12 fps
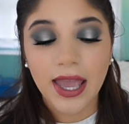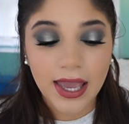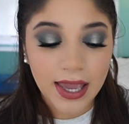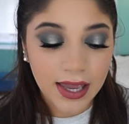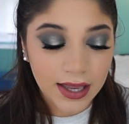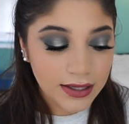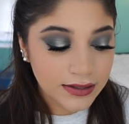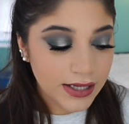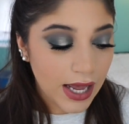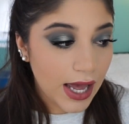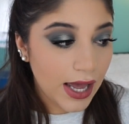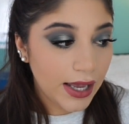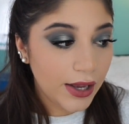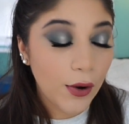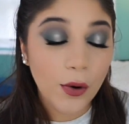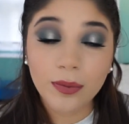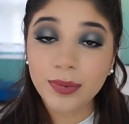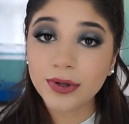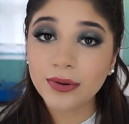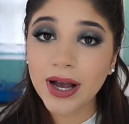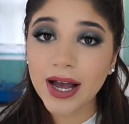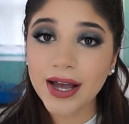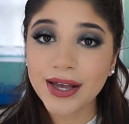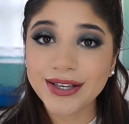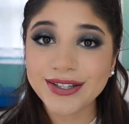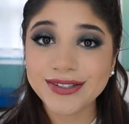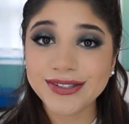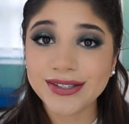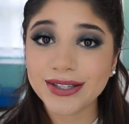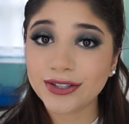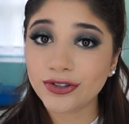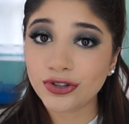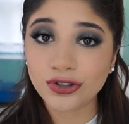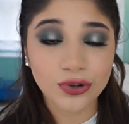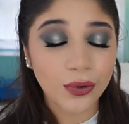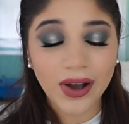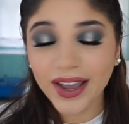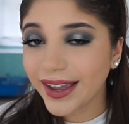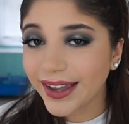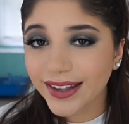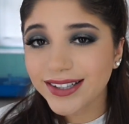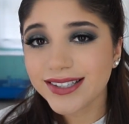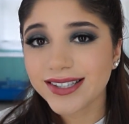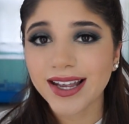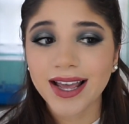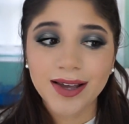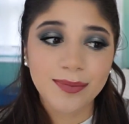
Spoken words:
And I hope you guys enjoy it